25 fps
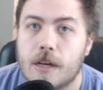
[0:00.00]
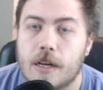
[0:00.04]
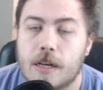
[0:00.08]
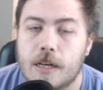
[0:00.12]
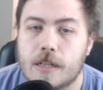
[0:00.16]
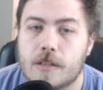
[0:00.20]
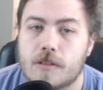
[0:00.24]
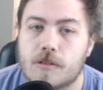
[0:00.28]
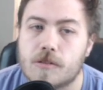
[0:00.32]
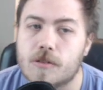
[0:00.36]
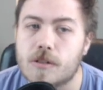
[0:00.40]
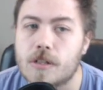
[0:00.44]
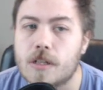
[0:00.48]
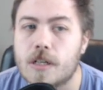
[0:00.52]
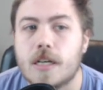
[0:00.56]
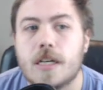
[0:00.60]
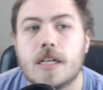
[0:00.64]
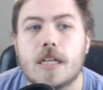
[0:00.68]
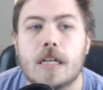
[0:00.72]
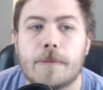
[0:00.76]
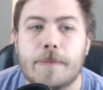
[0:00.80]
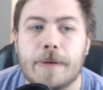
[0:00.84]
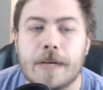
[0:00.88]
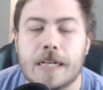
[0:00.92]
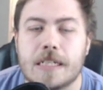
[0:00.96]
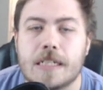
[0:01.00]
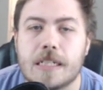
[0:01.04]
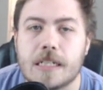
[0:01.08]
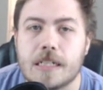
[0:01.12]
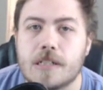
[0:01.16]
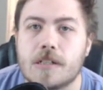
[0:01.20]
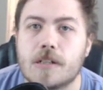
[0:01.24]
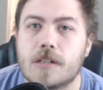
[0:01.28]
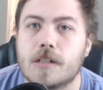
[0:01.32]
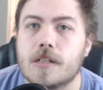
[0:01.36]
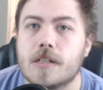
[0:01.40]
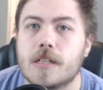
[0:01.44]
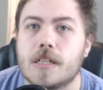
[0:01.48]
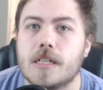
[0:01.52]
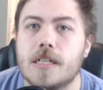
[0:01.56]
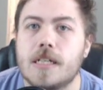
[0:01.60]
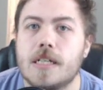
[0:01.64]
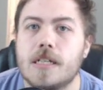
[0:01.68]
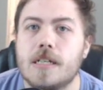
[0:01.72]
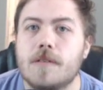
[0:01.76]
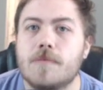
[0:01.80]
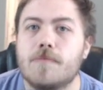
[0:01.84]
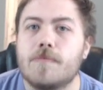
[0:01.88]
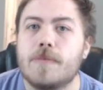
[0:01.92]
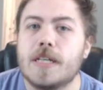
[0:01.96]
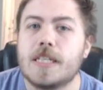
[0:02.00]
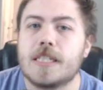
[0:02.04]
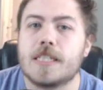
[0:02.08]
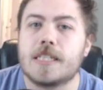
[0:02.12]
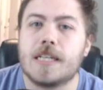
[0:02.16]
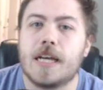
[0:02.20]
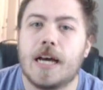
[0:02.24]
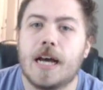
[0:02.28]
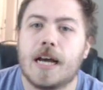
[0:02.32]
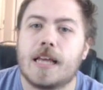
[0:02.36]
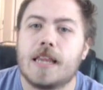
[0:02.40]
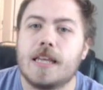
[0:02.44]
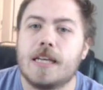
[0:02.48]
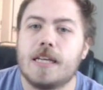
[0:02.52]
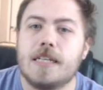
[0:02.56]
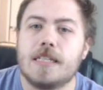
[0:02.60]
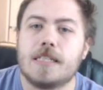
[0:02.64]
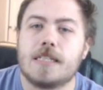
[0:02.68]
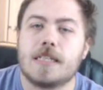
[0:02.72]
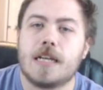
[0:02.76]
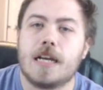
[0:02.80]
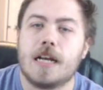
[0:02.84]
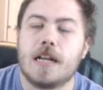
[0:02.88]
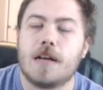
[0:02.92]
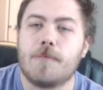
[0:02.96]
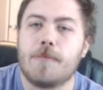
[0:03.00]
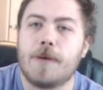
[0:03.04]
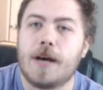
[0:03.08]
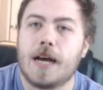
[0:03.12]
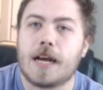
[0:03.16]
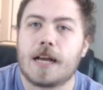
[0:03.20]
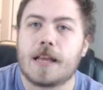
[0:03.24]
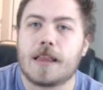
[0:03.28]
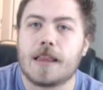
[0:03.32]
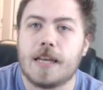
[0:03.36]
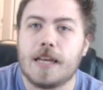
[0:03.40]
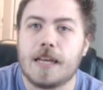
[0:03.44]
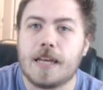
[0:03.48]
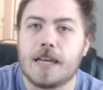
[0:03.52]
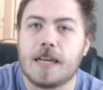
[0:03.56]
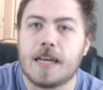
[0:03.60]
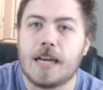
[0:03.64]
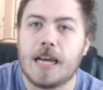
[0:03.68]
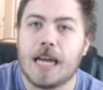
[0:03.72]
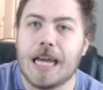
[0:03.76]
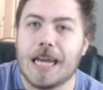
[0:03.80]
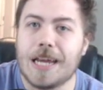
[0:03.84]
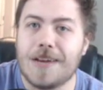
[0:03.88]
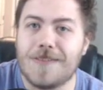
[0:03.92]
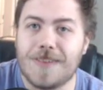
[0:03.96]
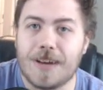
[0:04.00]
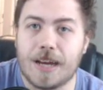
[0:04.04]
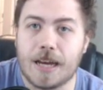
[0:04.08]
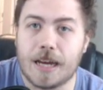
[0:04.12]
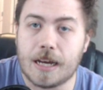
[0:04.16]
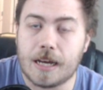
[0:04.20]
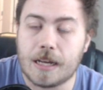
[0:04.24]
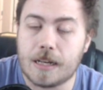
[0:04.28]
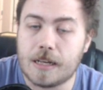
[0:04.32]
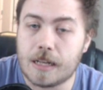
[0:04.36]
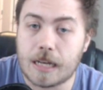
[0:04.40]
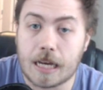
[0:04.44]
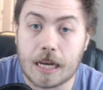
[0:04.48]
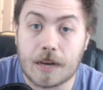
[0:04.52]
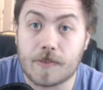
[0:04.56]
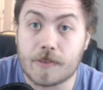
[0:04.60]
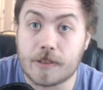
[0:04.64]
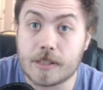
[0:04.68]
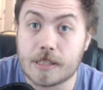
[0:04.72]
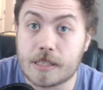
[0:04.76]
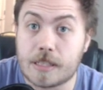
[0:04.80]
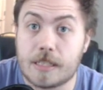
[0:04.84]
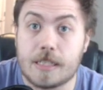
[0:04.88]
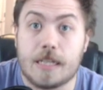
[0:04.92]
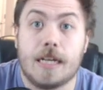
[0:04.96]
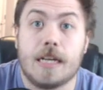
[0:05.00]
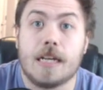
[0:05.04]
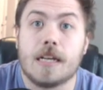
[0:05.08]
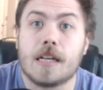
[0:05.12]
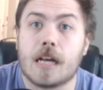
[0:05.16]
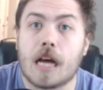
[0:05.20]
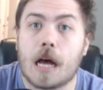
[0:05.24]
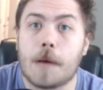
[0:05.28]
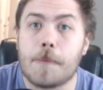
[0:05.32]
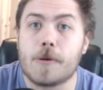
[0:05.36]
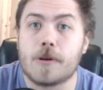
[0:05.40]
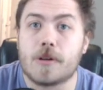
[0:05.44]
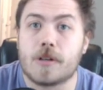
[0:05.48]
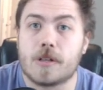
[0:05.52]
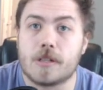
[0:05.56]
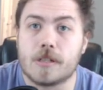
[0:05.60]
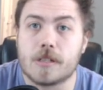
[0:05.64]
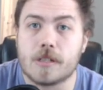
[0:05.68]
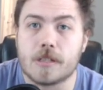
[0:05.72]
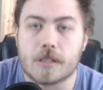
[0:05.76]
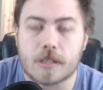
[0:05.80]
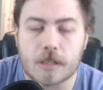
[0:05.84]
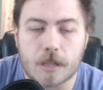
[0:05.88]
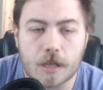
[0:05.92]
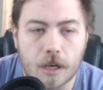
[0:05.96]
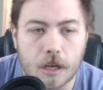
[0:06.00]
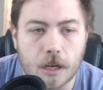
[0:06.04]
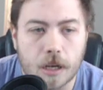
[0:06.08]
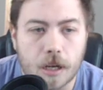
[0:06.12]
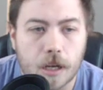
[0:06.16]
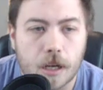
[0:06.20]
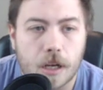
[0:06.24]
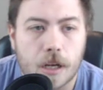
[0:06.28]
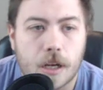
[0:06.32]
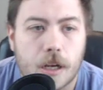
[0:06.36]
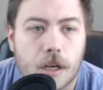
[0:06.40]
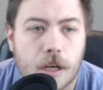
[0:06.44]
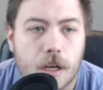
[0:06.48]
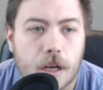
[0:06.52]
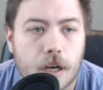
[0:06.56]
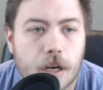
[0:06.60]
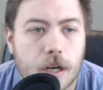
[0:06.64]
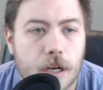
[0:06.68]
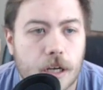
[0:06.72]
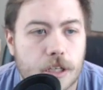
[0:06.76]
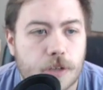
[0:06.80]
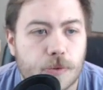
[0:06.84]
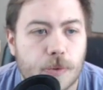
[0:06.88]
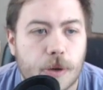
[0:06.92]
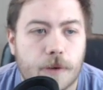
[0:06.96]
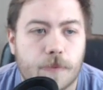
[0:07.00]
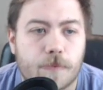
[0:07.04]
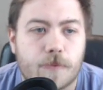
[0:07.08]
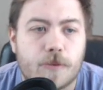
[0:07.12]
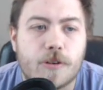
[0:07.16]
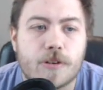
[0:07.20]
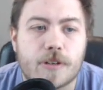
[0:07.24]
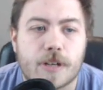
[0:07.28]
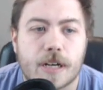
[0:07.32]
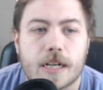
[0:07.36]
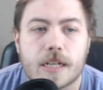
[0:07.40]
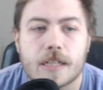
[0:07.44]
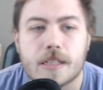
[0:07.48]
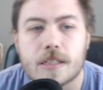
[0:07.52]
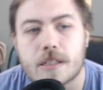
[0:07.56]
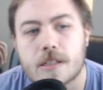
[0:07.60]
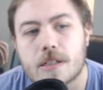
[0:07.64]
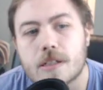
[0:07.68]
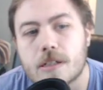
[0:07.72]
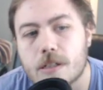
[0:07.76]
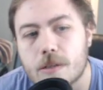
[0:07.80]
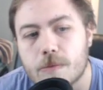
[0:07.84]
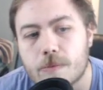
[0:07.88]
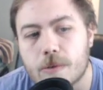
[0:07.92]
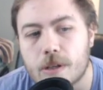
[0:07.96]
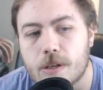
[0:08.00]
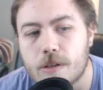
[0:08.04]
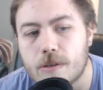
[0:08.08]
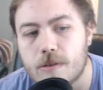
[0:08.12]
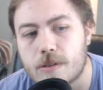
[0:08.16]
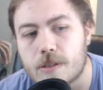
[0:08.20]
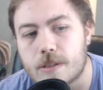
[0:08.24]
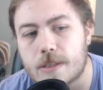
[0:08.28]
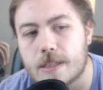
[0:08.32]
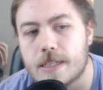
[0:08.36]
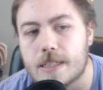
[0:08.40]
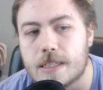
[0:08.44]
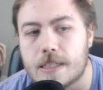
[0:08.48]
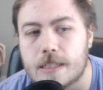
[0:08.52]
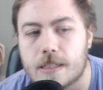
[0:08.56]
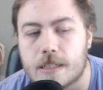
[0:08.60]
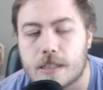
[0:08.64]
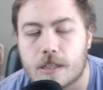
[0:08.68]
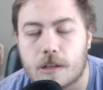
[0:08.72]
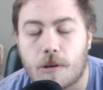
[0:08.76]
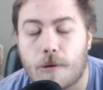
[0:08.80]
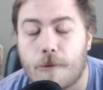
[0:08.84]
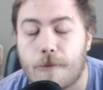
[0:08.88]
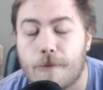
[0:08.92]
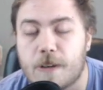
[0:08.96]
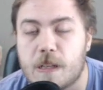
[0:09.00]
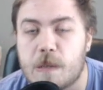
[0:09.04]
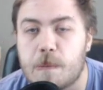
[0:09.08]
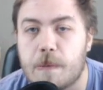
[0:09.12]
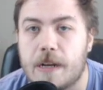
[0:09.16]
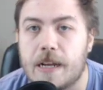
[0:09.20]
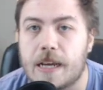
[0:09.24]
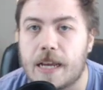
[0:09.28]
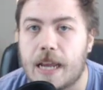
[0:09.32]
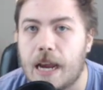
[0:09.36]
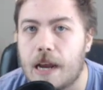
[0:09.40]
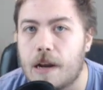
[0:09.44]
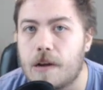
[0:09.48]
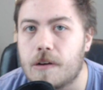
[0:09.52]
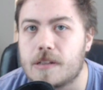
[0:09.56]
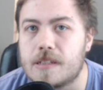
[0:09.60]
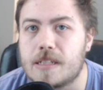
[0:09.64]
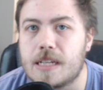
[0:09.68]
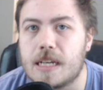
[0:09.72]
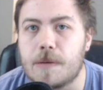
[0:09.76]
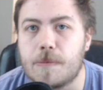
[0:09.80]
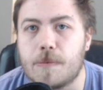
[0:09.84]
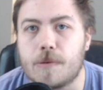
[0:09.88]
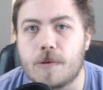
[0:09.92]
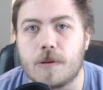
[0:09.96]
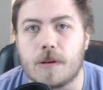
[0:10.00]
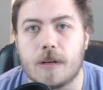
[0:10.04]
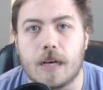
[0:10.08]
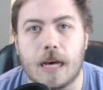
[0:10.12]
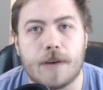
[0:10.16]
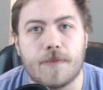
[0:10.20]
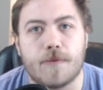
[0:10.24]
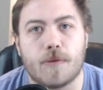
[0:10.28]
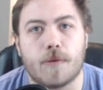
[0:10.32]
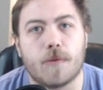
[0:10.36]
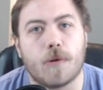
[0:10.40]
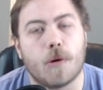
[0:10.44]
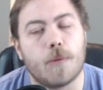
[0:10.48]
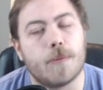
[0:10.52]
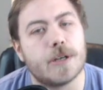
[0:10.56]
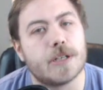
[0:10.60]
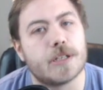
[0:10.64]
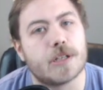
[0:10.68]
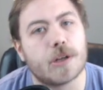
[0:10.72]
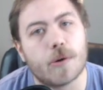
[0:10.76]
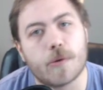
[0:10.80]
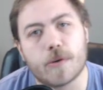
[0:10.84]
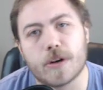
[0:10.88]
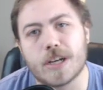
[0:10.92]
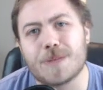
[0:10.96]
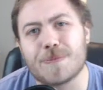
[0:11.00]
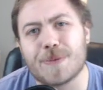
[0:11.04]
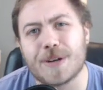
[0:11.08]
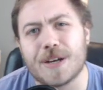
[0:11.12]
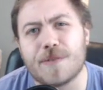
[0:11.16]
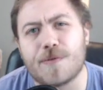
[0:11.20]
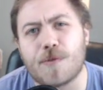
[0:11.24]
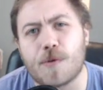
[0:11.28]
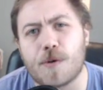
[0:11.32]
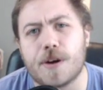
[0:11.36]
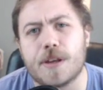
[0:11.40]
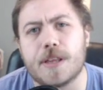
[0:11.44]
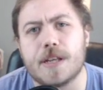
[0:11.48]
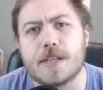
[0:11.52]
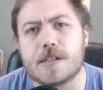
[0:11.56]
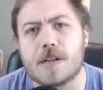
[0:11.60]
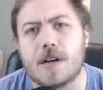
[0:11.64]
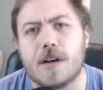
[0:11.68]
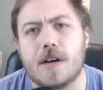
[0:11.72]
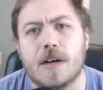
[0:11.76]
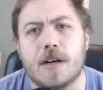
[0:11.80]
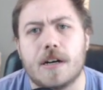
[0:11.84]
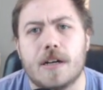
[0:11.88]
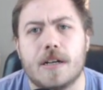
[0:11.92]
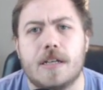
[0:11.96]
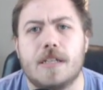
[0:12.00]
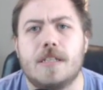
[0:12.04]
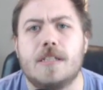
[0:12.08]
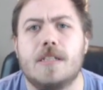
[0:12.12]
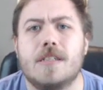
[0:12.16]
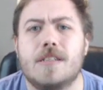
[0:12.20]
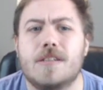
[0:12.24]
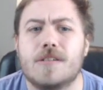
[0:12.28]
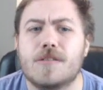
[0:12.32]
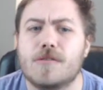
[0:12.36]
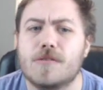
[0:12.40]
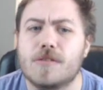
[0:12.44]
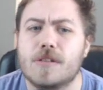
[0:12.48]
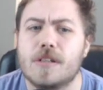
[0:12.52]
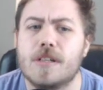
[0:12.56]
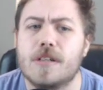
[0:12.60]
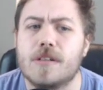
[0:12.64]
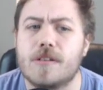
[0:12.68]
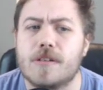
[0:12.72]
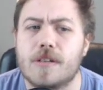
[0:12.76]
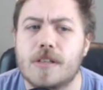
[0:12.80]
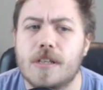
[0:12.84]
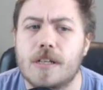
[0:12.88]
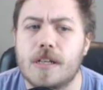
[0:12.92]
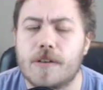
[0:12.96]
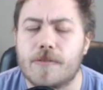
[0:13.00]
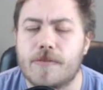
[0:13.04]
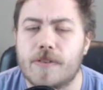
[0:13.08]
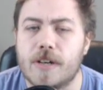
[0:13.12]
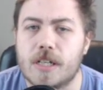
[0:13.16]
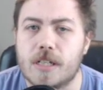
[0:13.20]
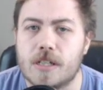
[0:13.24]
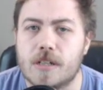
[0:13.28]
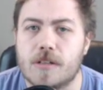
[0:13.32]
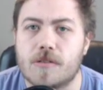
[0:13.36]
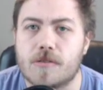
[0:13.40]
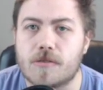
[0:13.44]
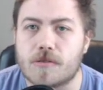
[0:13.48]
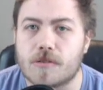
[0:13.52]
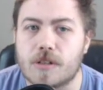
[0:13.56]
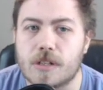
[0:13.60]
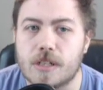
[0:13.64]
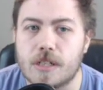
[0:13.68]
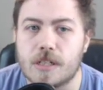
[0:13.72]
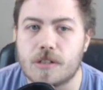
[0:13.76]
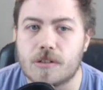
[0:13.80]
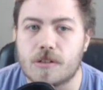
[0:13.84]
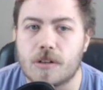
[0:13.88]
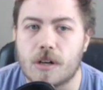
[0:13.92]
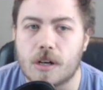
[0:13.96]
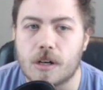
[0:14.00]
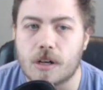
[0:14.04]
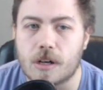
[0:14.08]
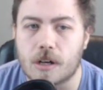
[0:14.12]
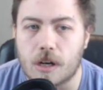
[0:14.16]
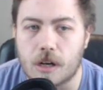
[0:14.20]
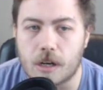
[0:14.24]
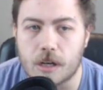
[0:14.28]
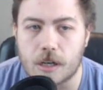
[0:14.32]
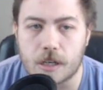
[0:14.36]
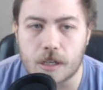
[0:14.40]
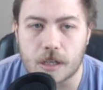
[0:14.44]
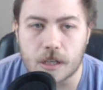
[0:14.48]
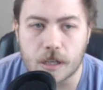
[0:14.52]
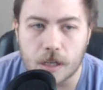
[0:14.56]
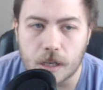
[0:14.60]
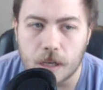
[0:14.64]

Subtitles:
It's really good to pitch these early, pitch stack these, get them back late game, and have insane combo turns. So we have 2 reds, 2 blues. This has always been a Kano staple. I've almost always played for this card. It's just a really efficient, really strong card.